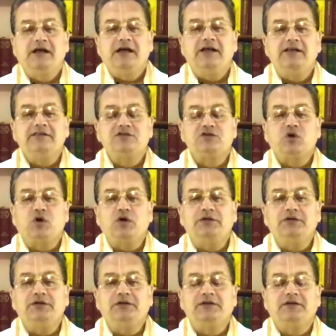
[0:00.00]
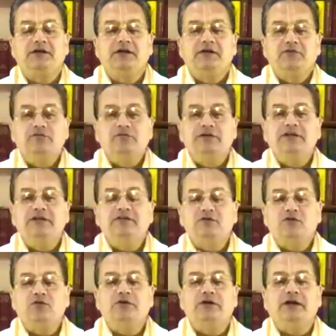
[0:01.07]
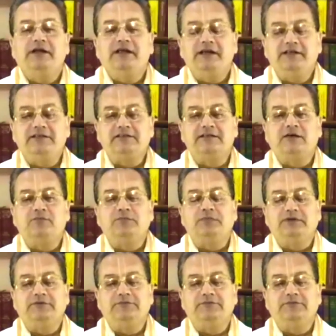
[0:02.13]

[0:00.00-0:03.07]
has taught with his own example,